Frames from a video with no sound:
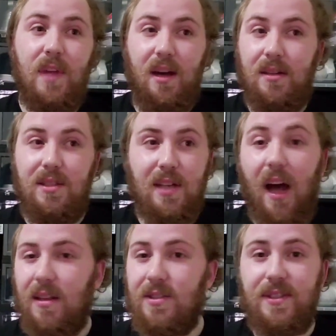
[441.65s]

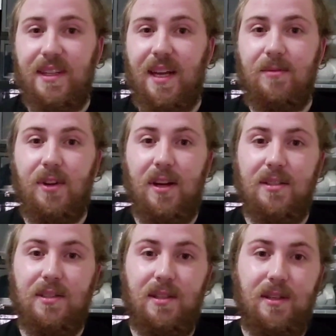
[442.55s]
$100. You can get them for
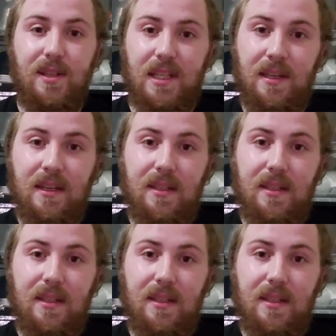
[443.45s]
$130.